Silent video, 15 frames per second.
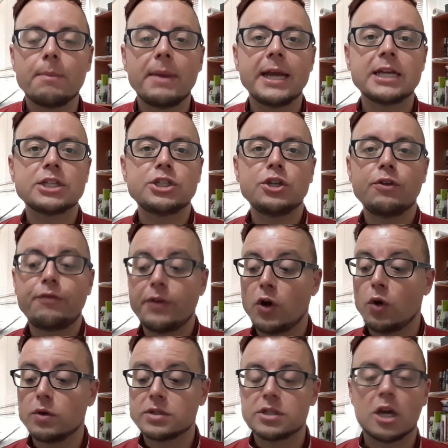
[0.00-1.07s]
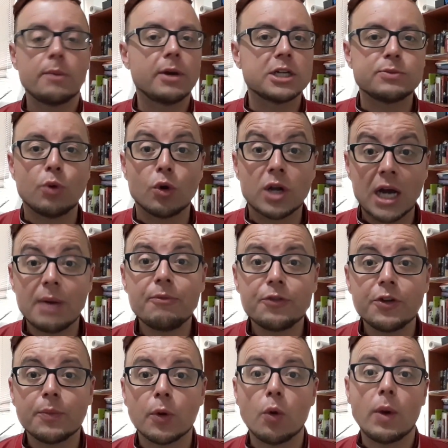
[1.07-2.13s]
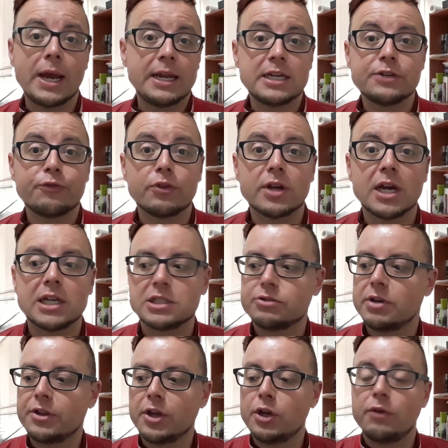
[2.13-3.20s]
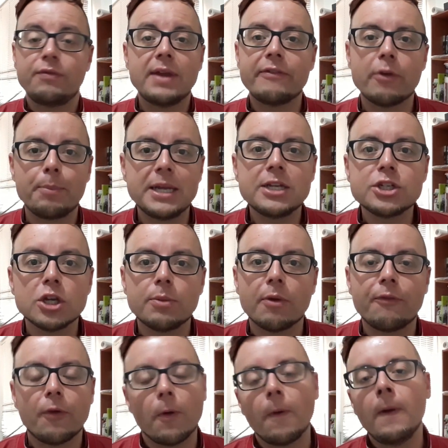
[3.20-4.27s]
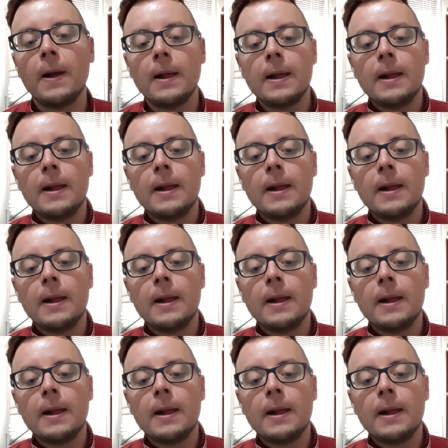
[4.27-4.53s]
makes you feel so much more comfortable in a different country that you've never been to before.